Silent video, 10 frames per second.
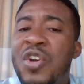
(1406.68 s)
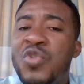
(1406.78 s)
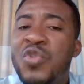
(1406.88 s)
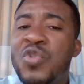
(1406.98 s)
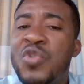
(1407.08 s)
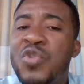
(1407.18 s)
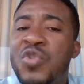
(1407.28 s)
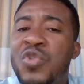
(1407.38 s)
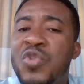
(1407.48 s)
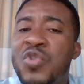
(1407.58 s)
to
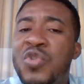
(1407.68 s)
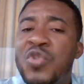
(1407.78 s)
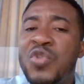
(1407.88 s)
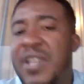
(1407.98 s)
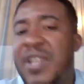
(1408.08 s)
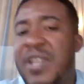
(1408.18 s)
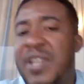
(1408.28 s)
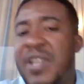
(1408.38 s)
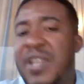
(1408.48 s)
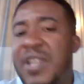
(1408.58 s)
progressively
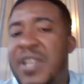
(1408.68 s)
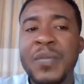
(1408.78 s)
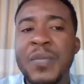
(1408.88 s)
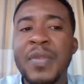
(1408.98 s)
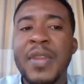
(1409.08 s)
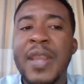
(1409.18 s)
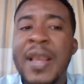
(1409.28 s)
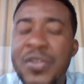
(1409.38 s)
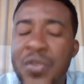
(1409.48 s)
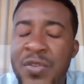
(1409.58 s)
create
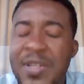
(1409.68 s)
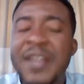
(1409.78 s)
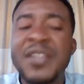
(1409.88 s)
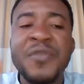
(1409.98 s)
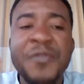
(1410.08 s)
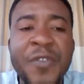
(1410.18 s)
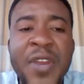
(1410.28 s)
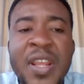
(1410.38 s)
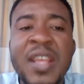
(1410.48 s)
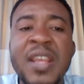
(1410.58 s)
a
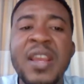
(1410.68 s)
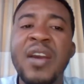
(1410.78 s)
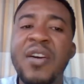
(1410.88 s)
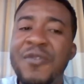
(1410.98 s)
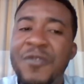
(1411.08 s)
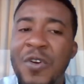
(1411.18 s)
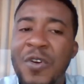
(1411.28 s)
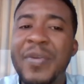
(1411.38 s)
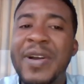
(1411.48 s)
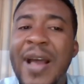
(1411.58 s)
society free
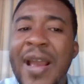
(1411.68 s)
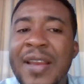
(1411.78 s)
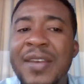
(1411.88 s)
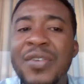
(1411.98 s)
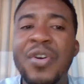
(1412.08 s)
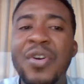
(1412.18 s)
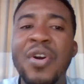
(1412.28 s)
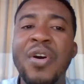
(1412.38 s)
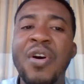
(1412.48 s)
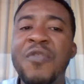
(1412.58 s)
from
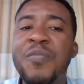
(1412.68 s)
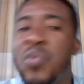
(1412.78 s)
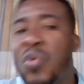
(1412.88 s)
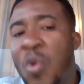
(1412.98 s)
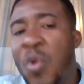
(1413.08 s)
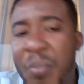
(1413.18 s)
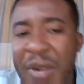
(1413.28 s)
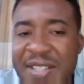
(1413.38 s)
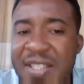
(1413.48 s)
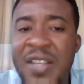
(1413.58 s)
kind of
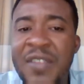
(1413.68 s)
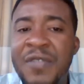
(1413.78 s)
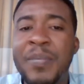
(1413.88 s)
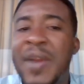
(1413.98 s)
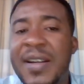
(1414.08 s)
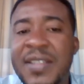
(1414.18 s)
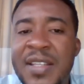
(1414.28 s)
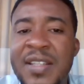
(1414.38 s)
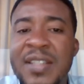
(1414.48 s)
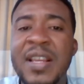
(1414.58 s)
oppressive
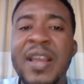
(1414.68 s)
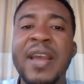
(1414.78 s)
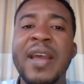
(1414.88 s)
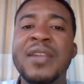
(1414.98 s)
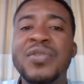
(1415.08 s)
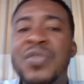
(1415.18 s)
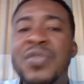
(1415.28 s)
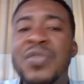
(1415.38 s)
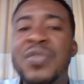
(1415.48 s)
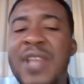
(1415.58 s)
practice, and
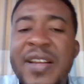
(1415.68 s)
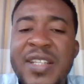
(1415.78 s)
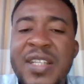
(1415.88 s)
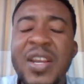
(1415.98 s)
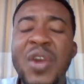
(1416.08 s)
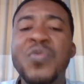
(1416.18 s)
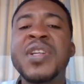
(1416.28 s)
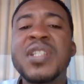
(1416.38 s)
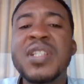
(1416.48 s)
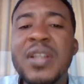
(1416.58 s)
society
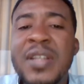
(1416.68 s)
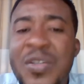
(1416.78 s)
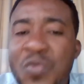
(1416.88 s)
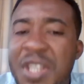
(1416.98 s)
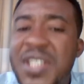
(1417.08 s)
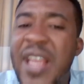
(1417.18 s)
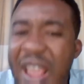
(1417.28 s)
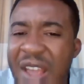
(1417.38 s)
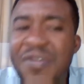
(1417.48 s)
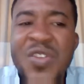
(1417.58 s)
in which
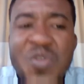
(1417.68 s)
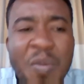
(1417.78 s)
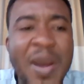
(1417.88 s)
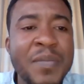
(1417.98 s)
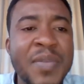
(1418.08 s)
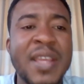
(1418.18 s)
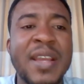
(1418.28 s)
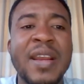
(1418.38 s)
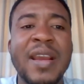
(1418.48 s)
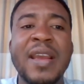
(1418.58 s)
every human
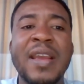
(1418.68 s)
being